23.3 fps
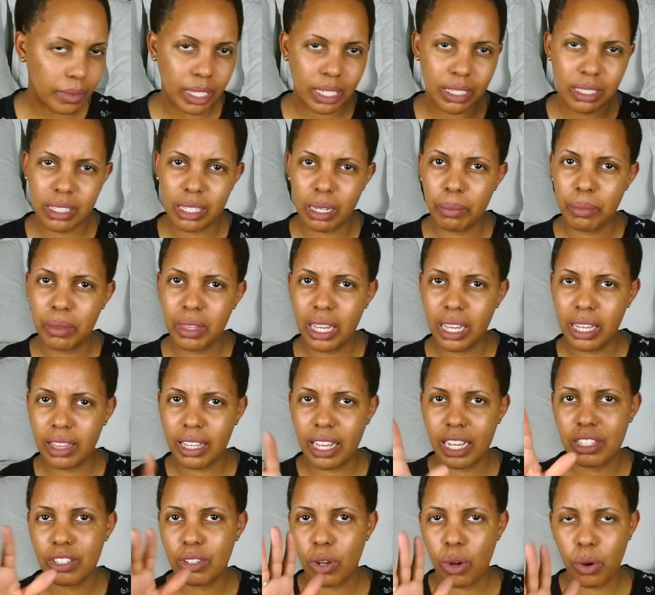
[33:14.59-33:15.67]
something
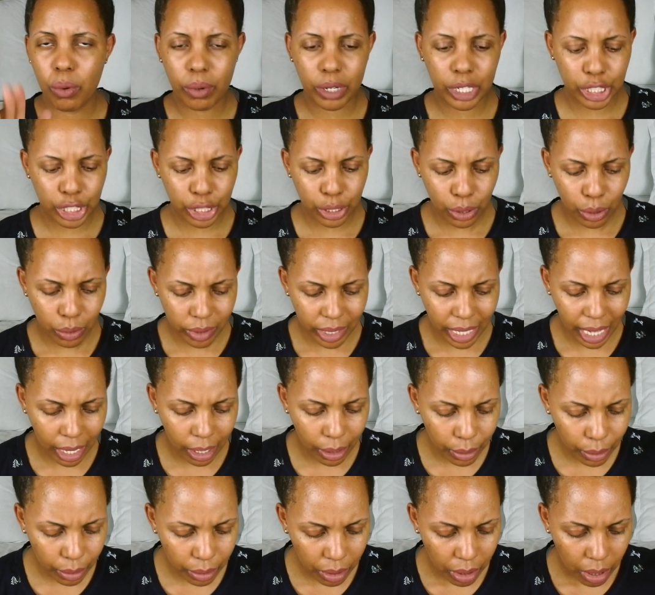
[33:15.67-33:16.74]
that's always sold
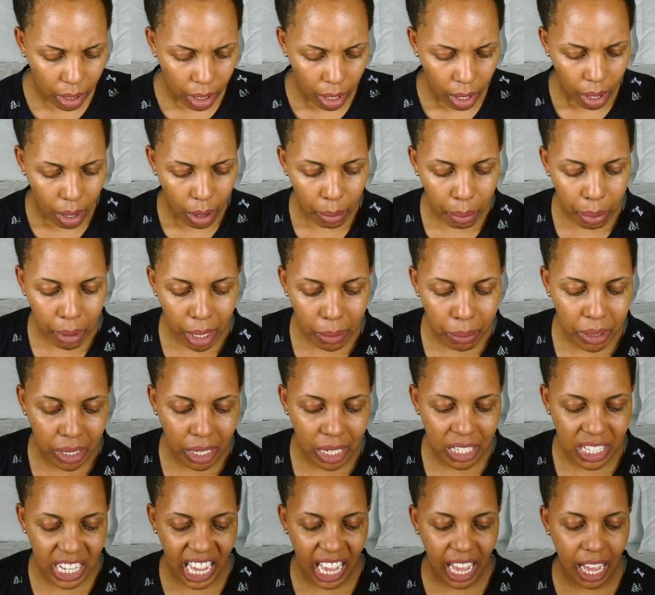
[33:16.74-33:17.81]
out. But
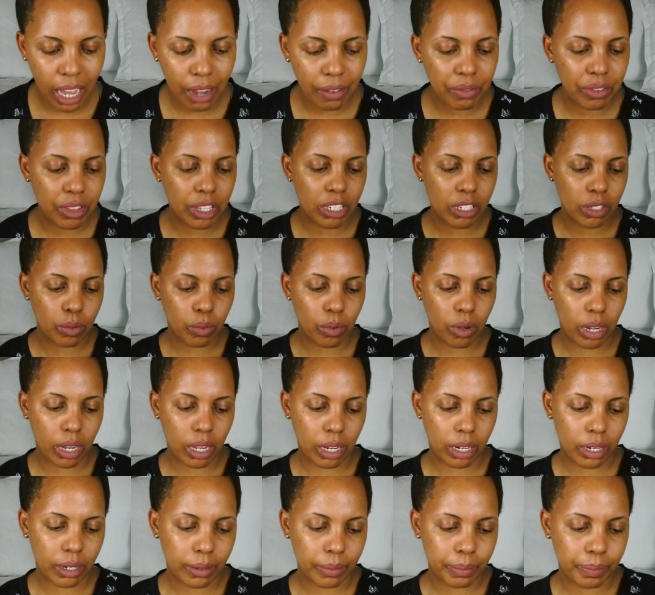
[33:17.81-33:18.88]
because I have this
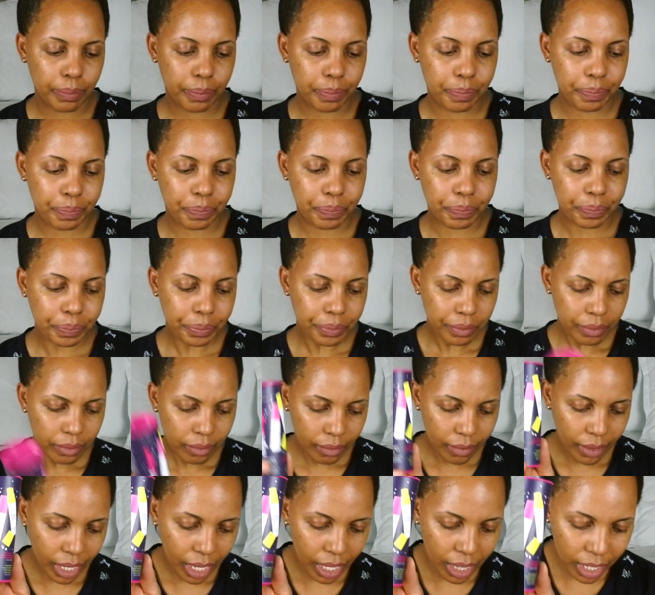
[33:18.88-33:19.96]
one,
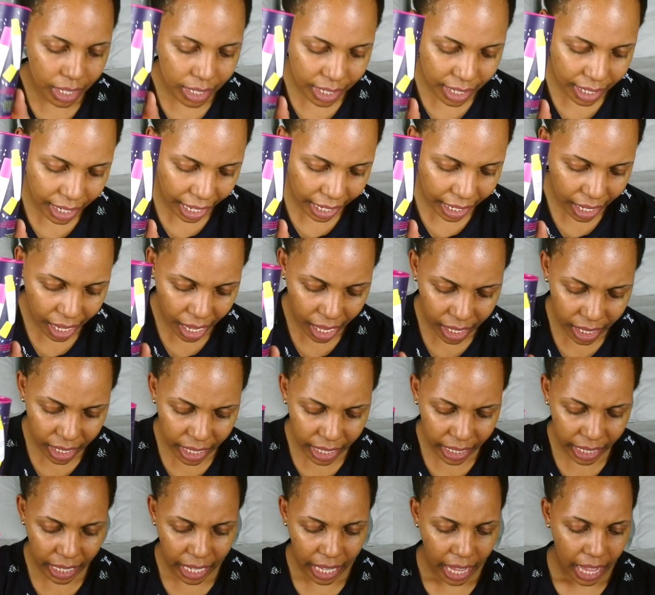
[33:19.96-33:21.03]
this
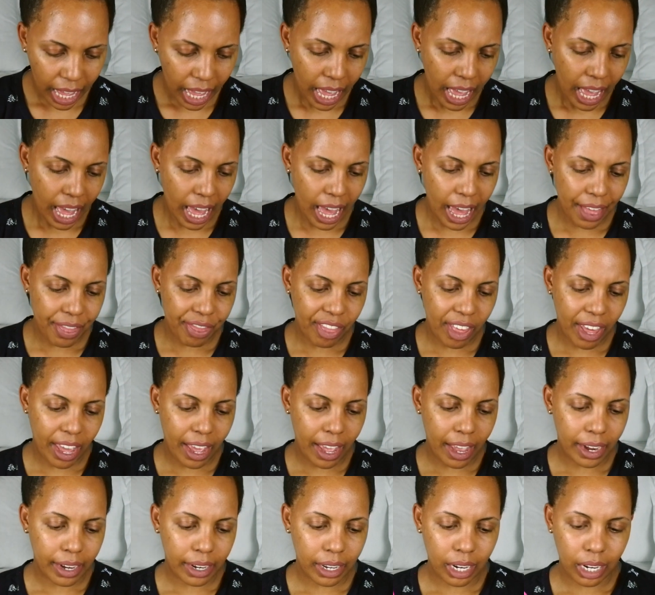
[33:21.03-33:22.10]
glycolic, and
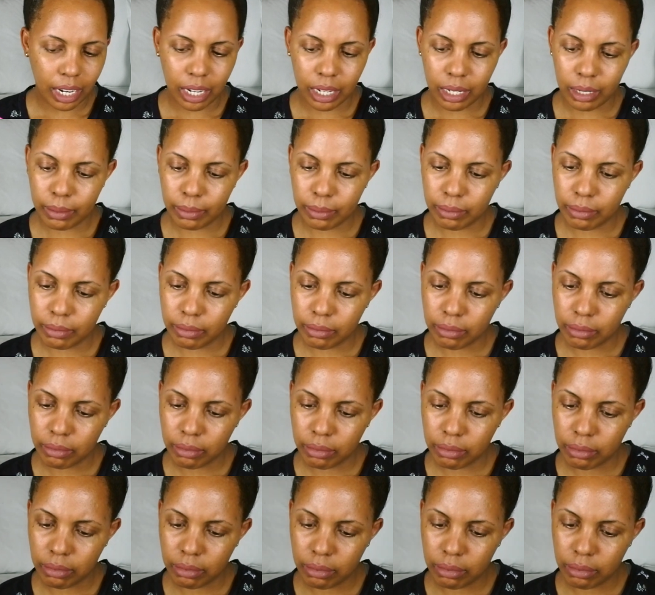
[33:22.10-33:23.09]
then,